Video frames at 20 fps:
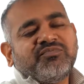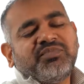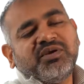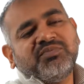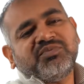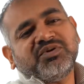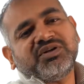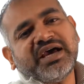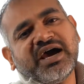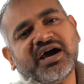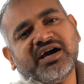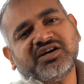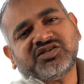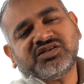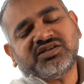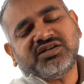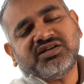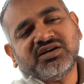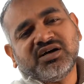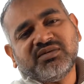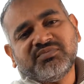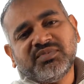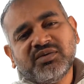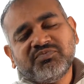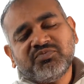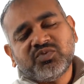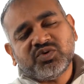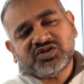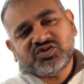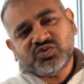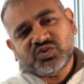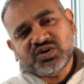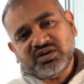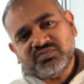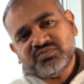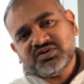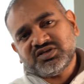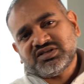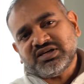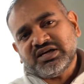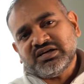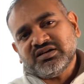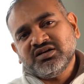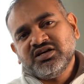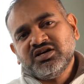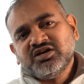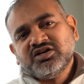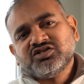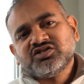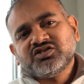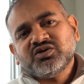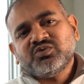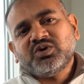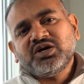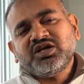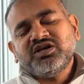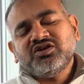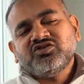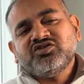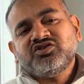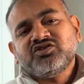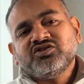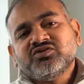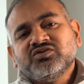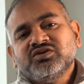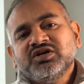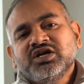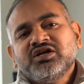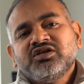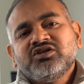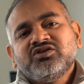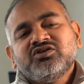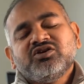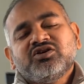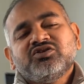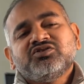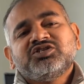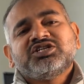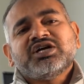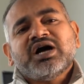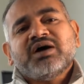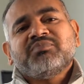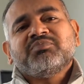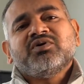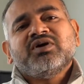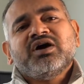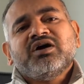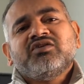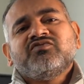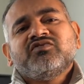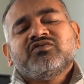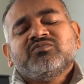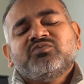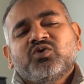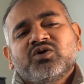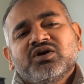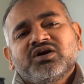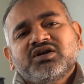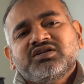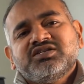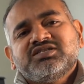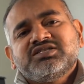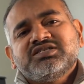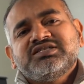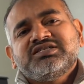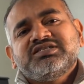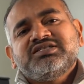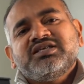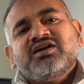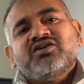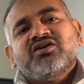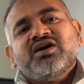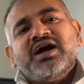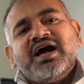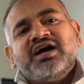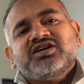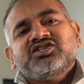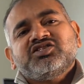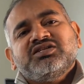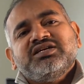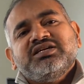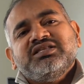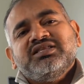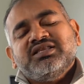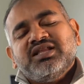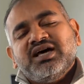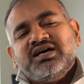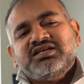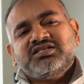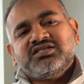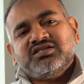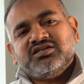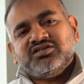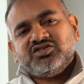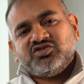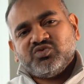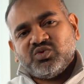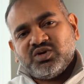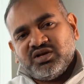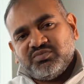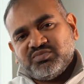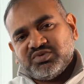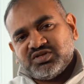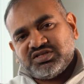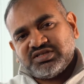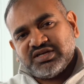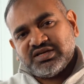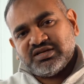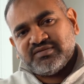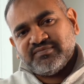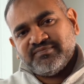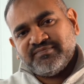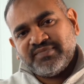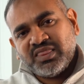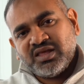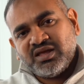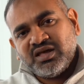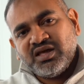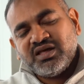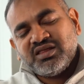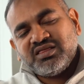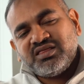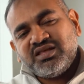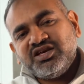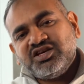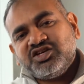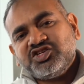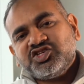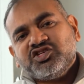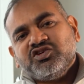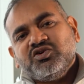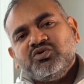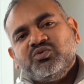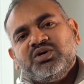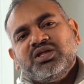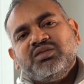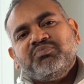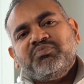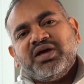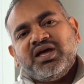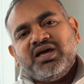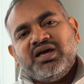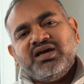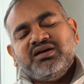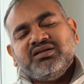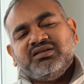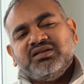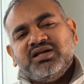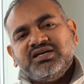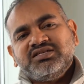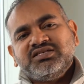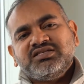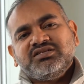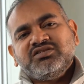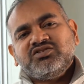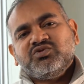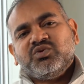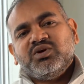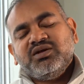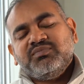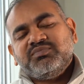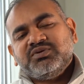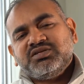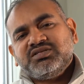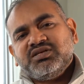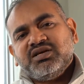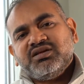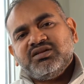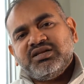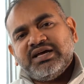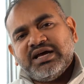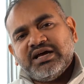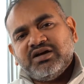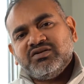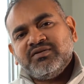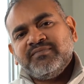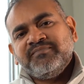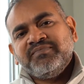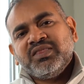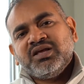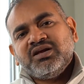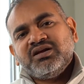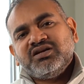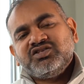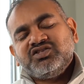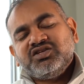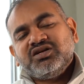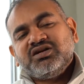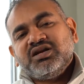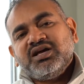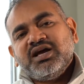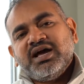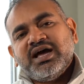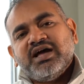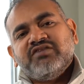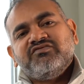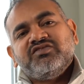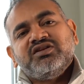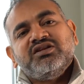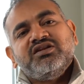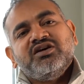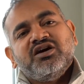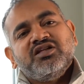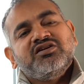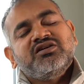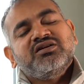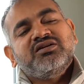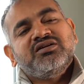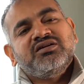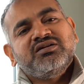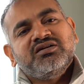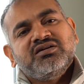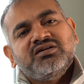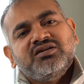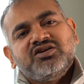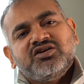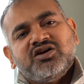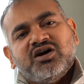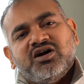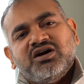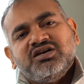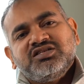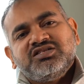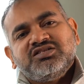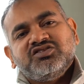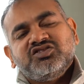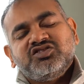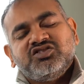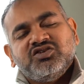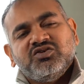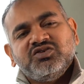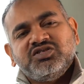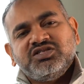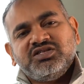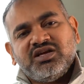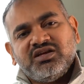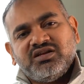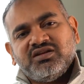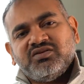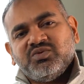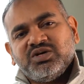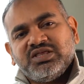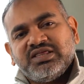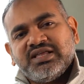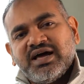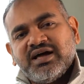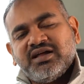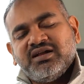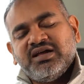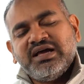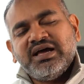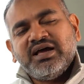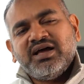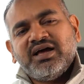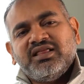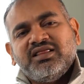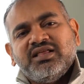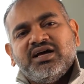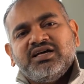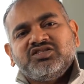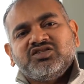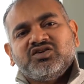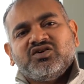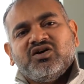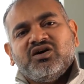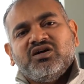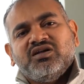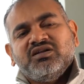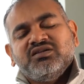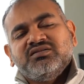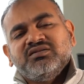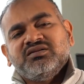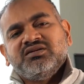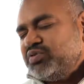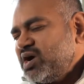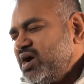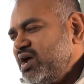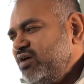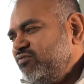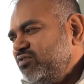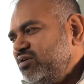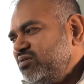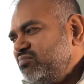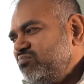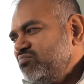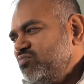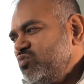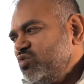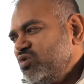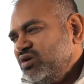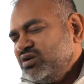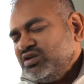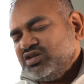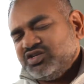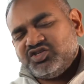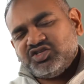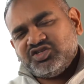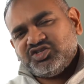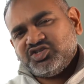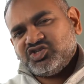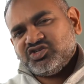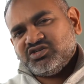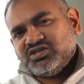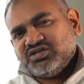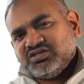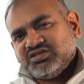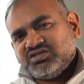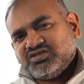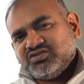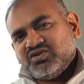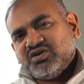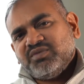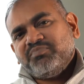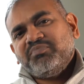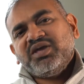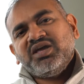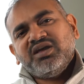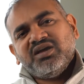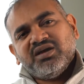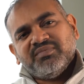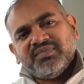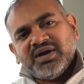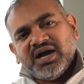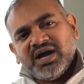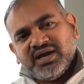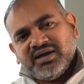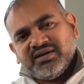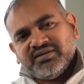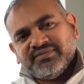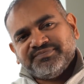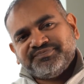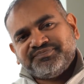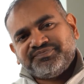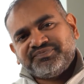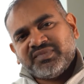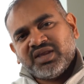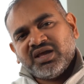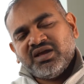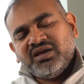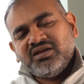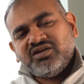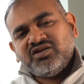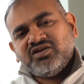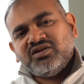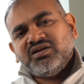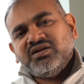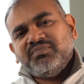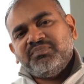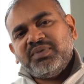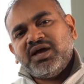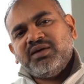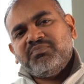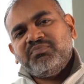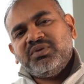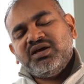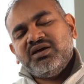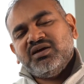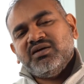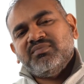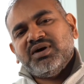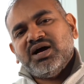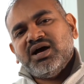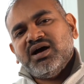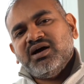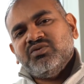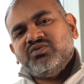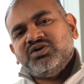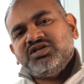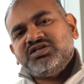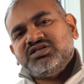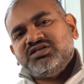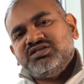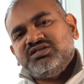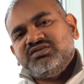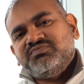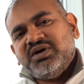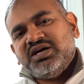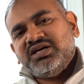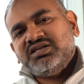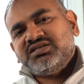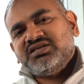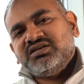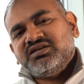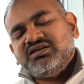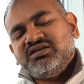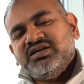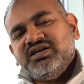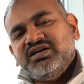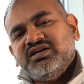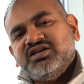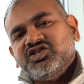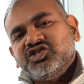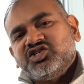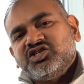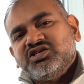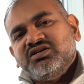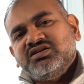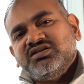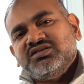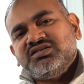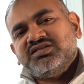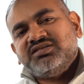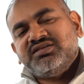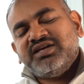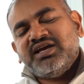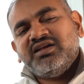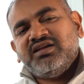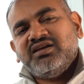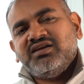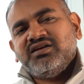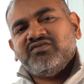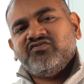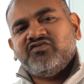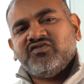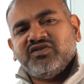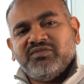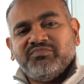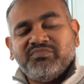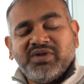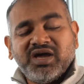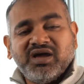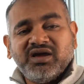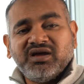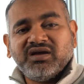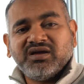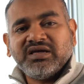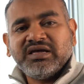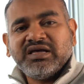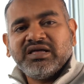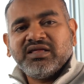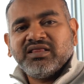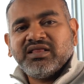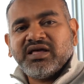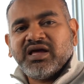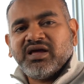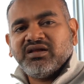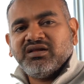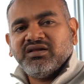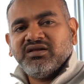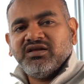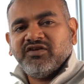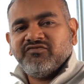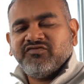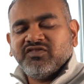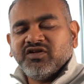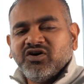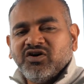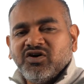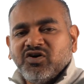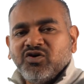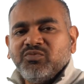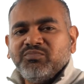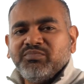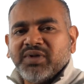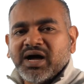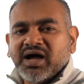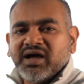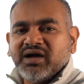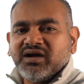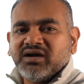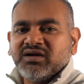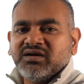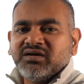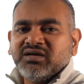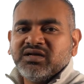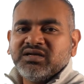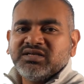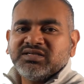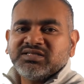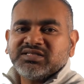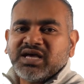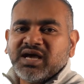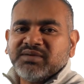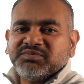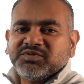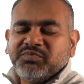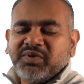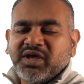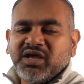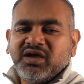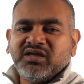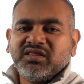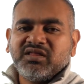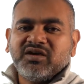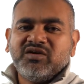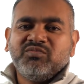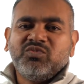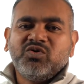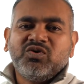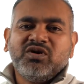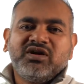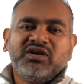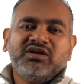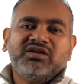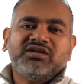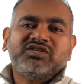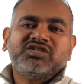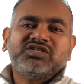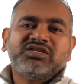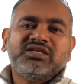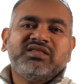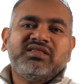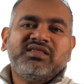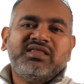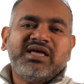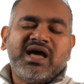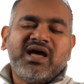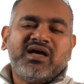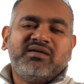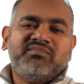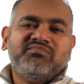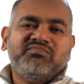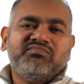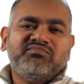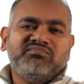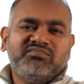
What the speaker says: people to actually come up with 20%. So what do? You go shop around for mortgages that are actually less than 20%. The issue with paying less than 20% down is you're gonna have another cost associated with that, and that's called private mortgage insurance, or PMI. You're gonna pay PMI, which is basically insurance stating for the bank that if the home buyer stops paying their mortgage, that